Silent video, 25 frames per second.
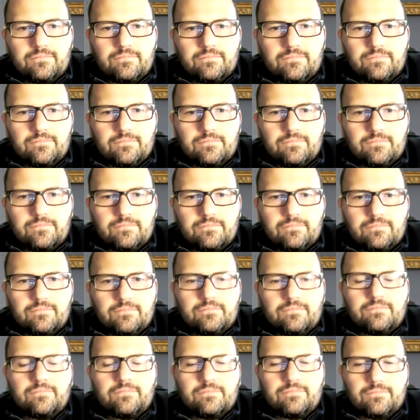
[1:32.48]

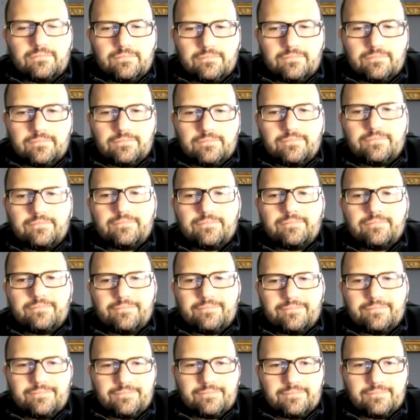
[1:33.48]

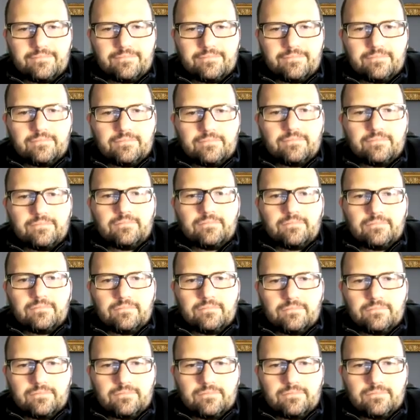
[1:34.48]
[no speech]